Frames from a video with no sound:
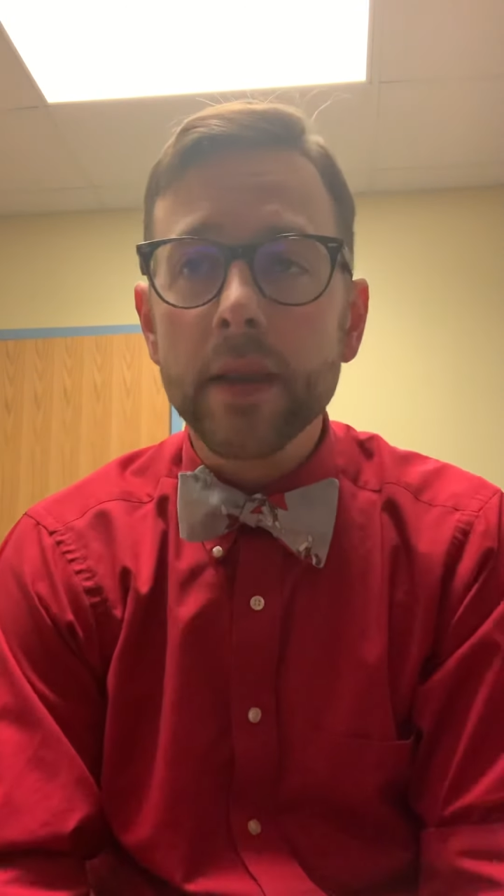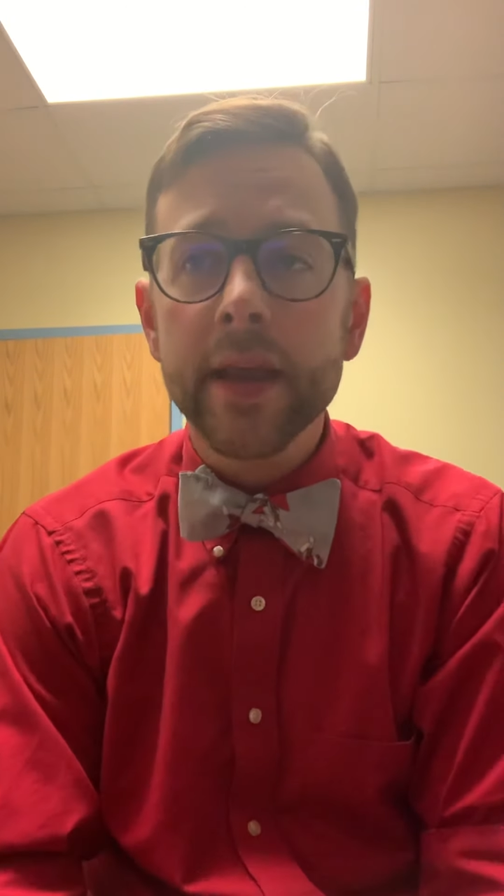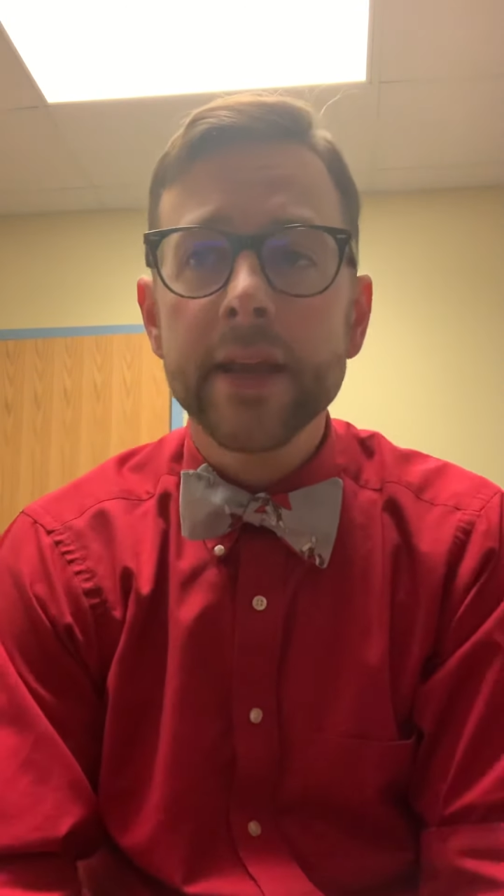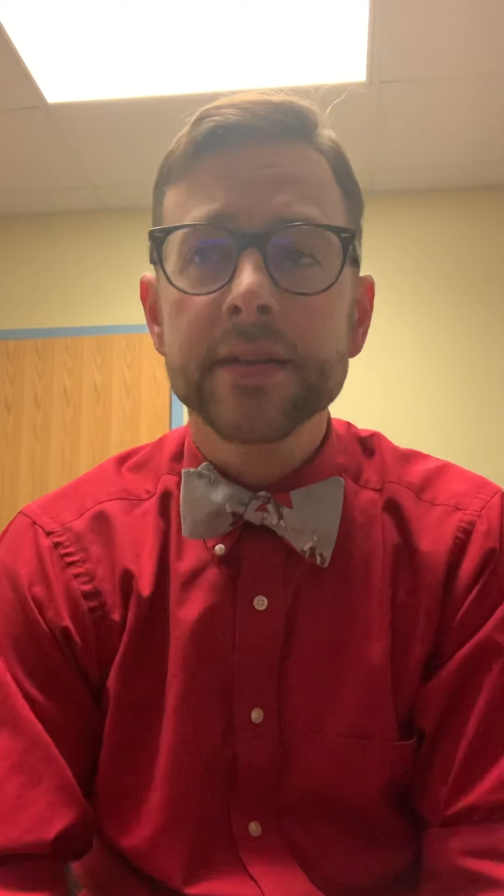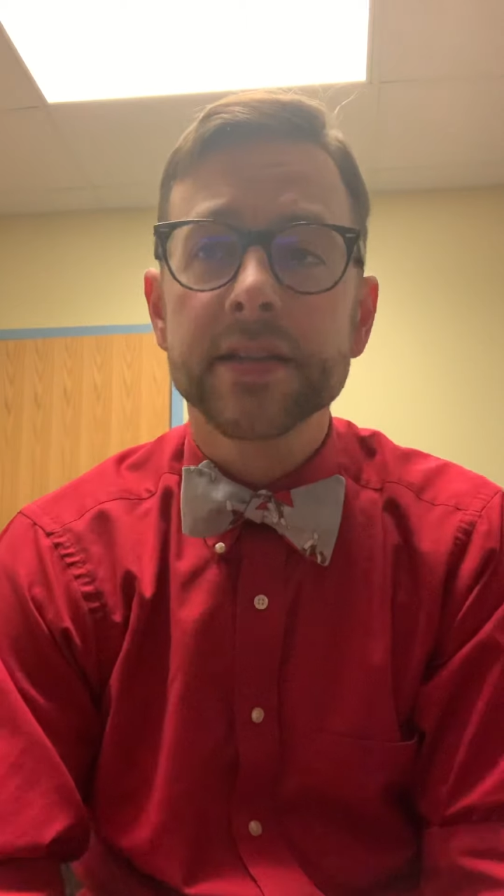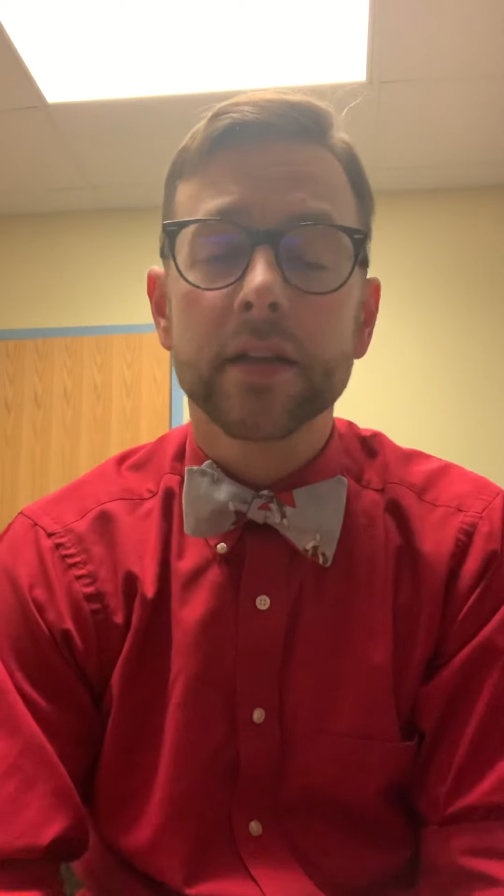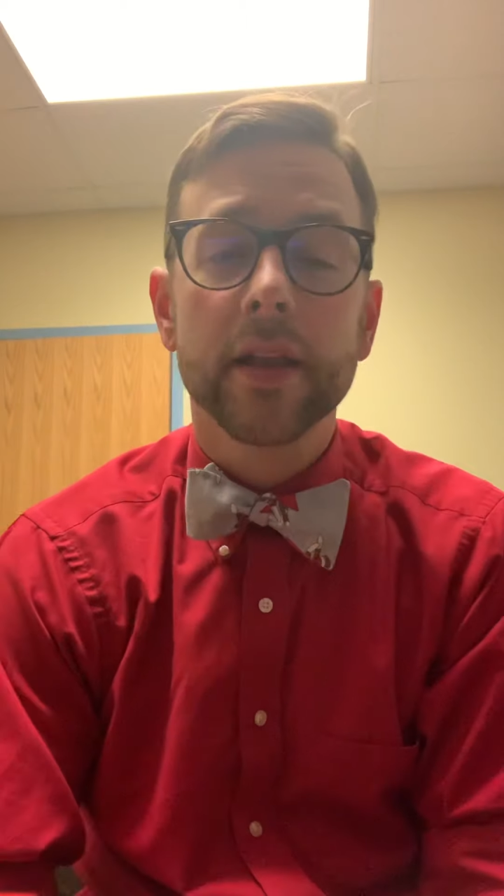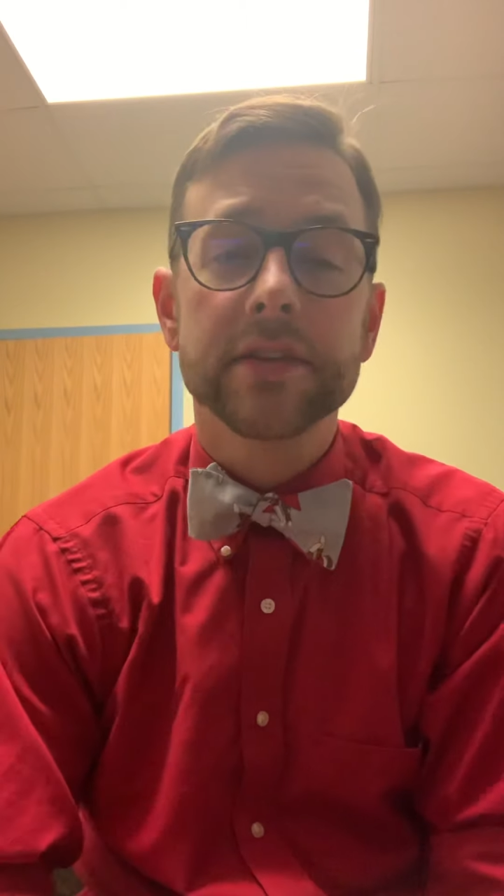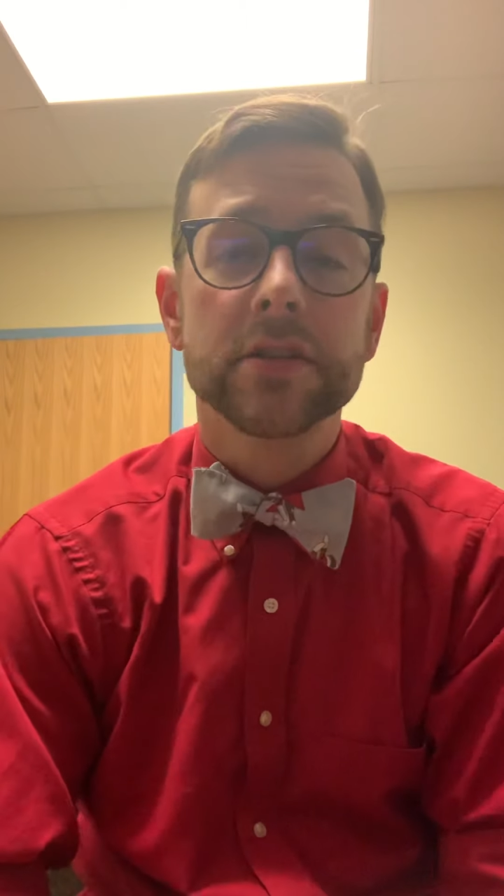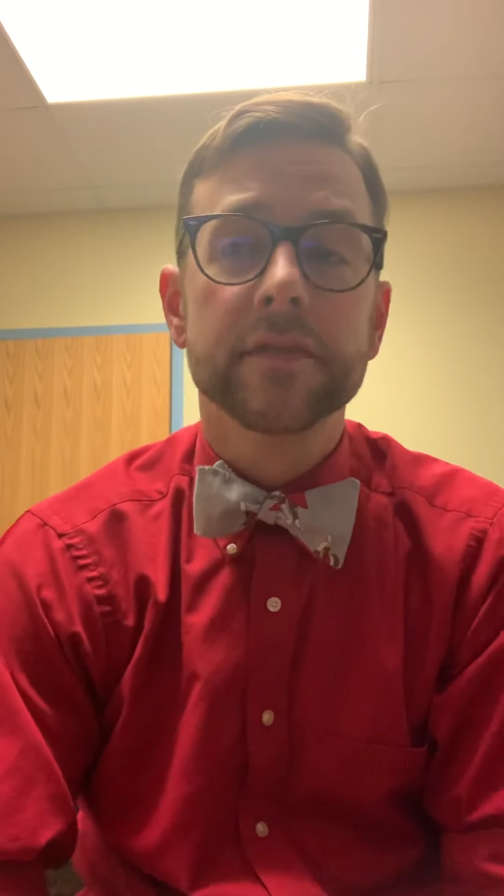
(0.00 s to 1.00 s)
It is a
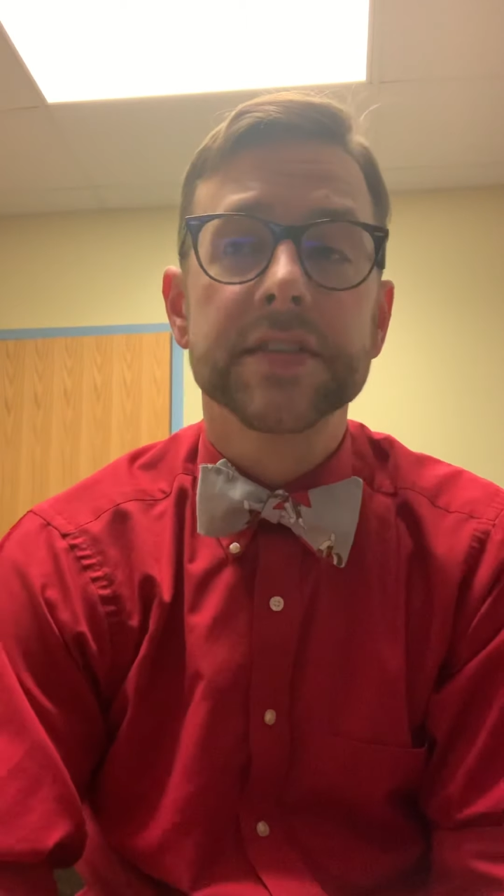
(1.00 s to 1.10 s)
collection of